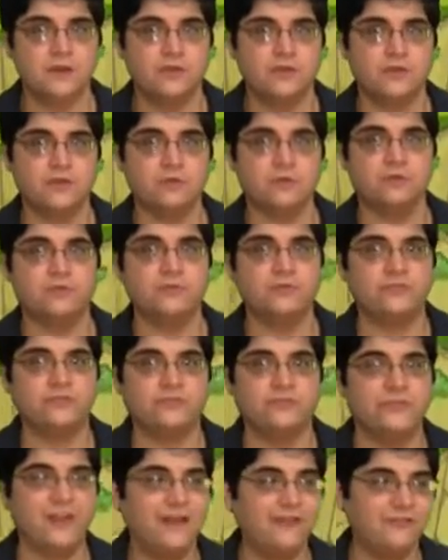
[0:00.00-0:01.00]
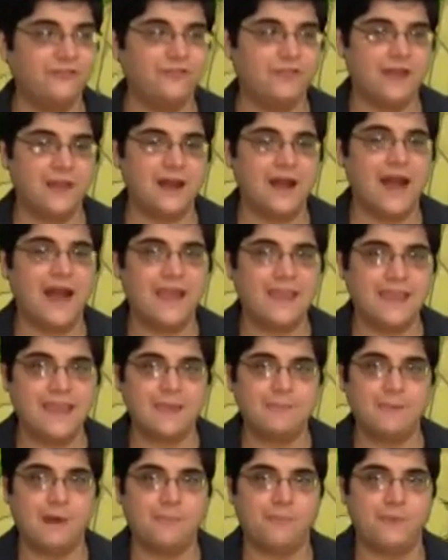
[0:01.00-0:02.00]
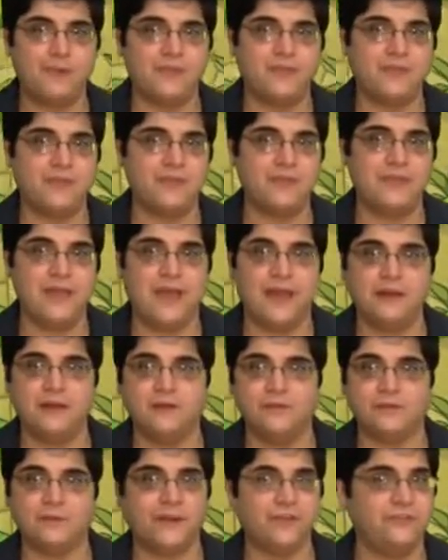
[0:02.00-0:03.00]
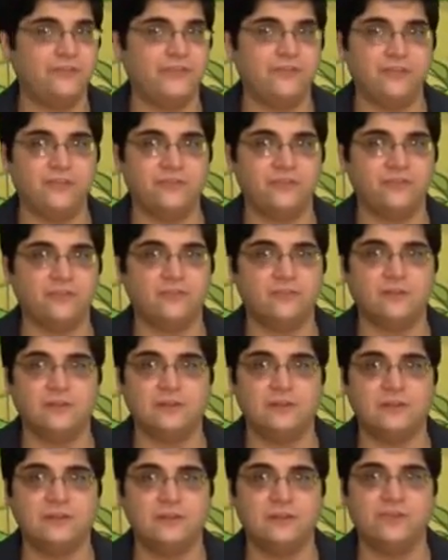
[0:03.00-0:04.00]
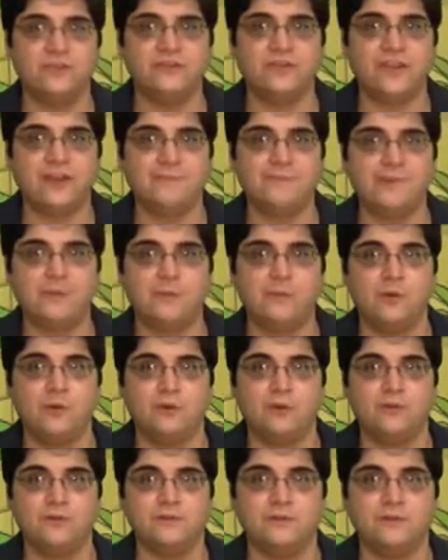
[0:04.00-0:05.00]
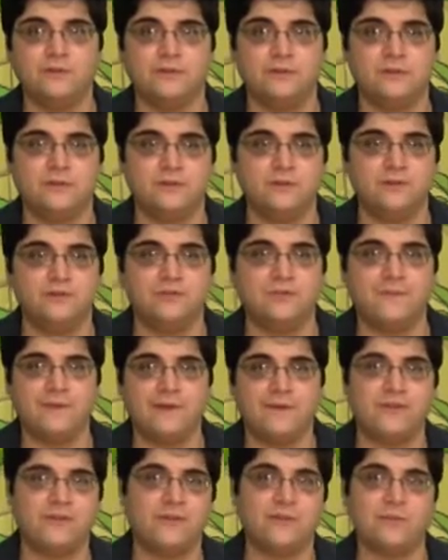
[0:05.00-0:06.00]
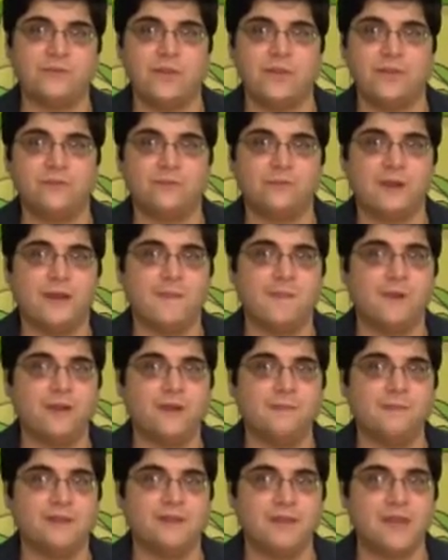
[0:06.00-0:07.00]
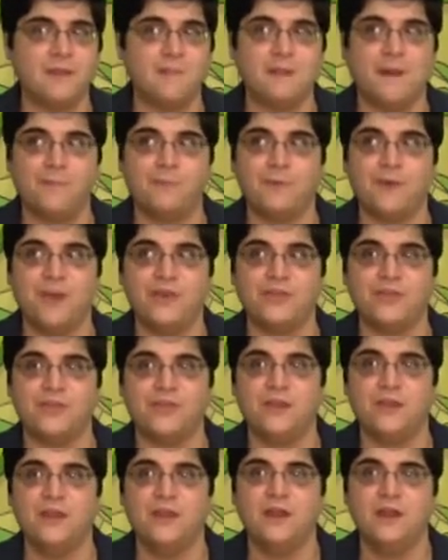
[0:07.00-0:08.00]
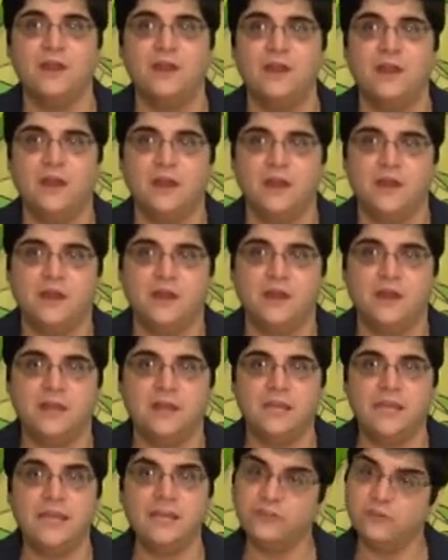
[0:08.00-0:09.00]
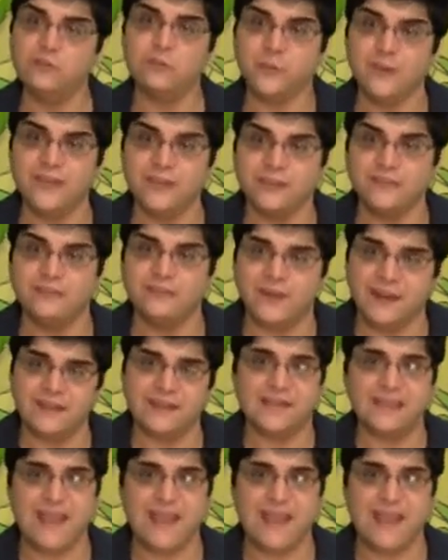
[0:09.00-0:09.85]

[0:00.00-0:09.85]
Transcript: the stuff that I came up with and that the rest of these insane people who somehow found their way into my apartment came up with, it's a really fun